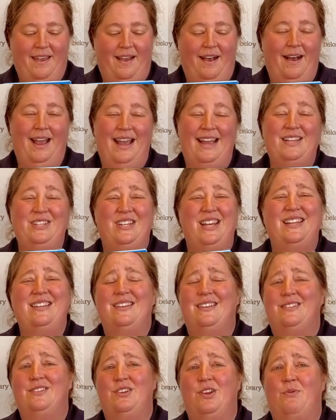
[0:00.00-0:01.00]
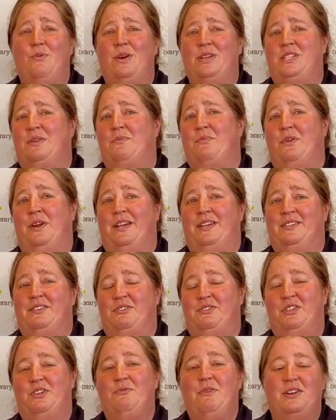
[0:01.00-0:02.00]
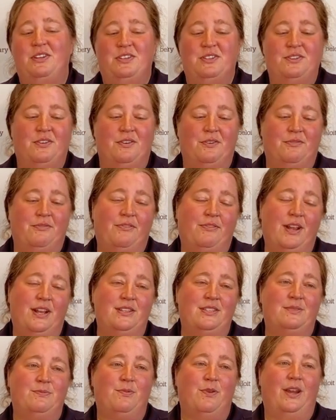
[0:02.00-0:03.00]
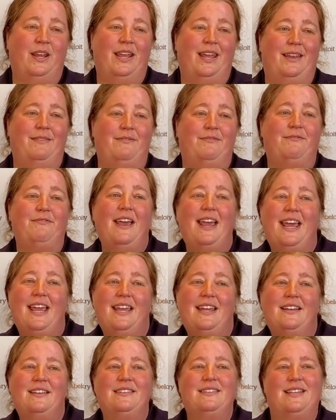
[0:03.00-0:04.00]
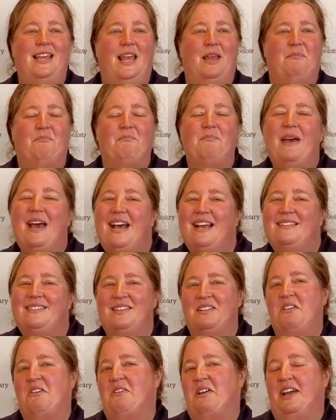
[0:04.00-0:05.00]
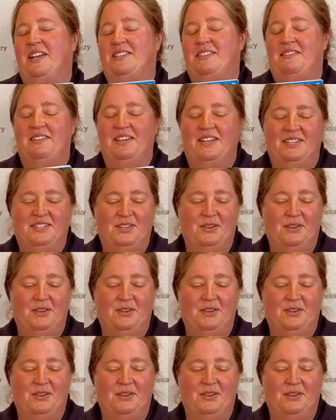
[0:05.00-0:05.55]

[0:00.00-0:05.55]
Uh, and Jane doesn't know what to bring, so she watches her friends bring in fangs and bats and all kinds of things.